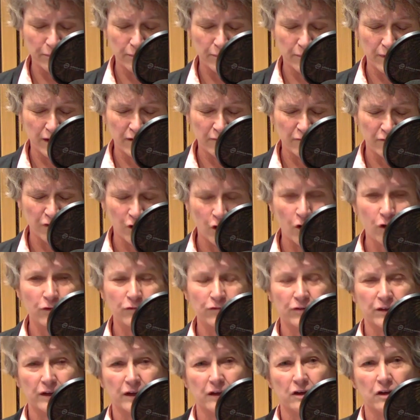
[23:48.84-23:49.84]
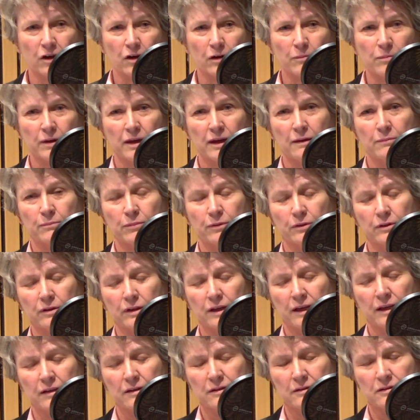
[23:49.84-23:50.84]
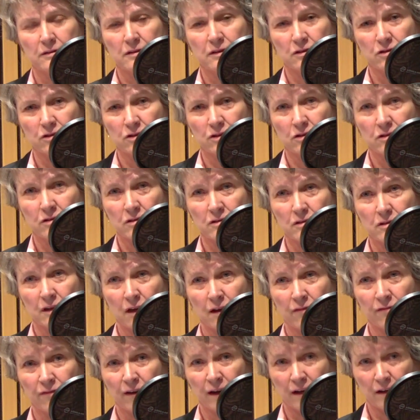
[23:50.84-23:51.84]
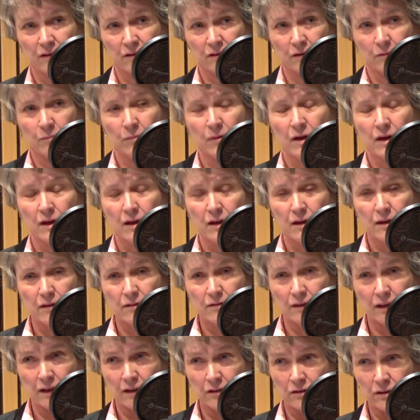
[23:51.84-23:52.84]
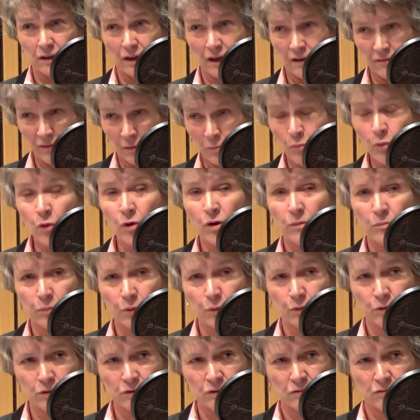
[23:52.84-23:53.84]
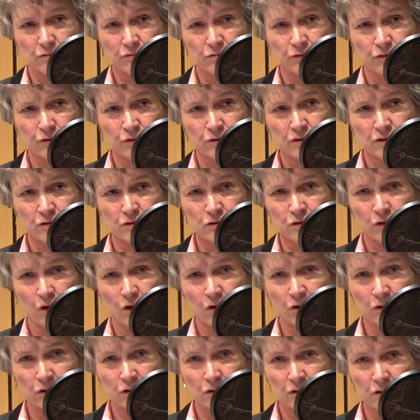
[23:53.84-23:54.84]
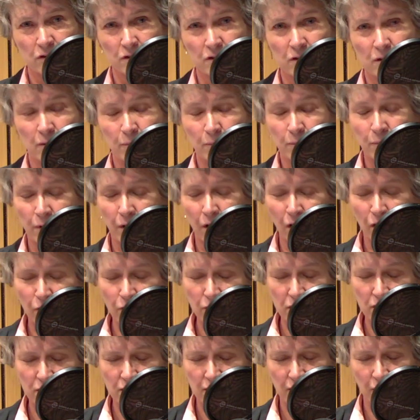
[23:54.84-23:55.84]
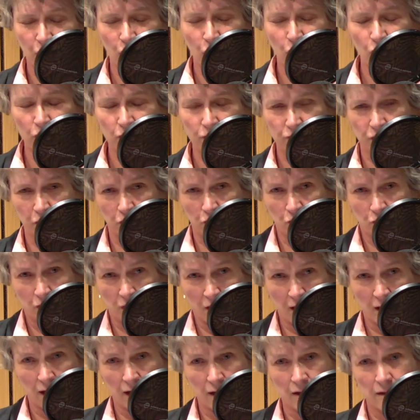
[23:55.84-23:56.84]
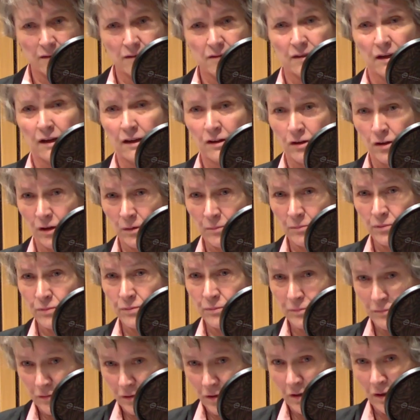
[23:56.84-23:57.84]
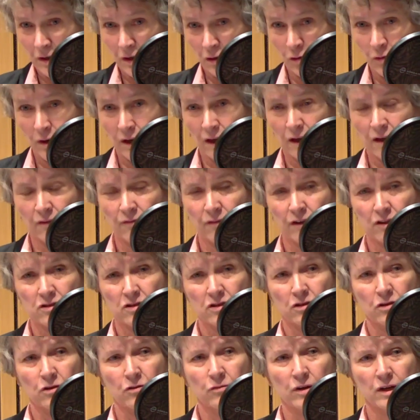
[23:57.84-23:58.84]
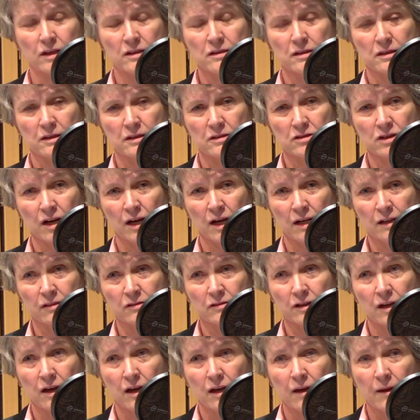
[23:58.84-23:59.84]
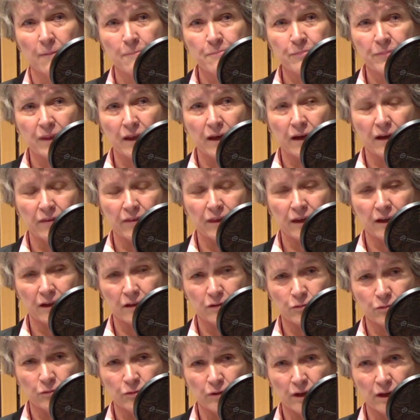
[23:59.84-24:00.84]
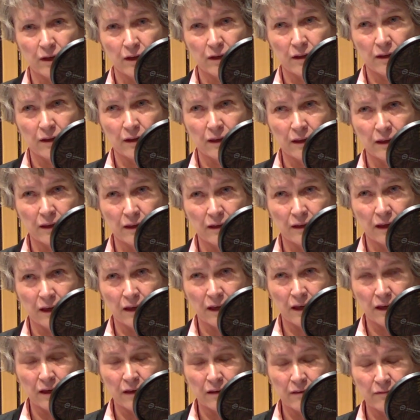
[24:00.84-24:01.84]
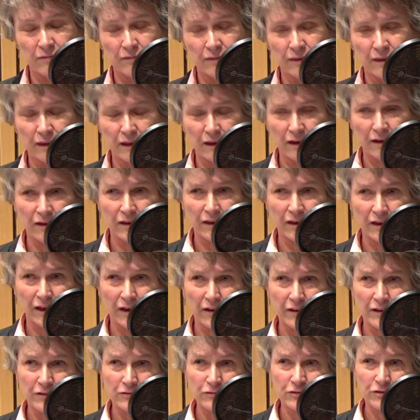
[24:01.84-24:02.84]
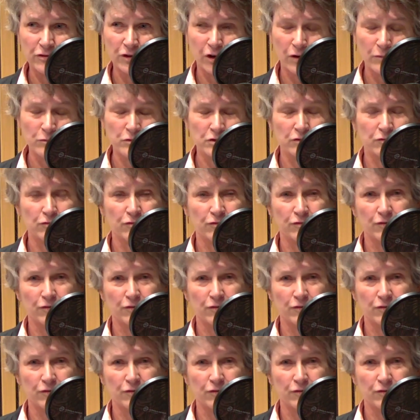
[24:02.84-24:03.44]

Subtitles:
involving young people in decisions that affect them is even more important for us in Scotland. But obviously all of the UK is signed up to the UN Convention on the Rights of the Child. I think it in terms of,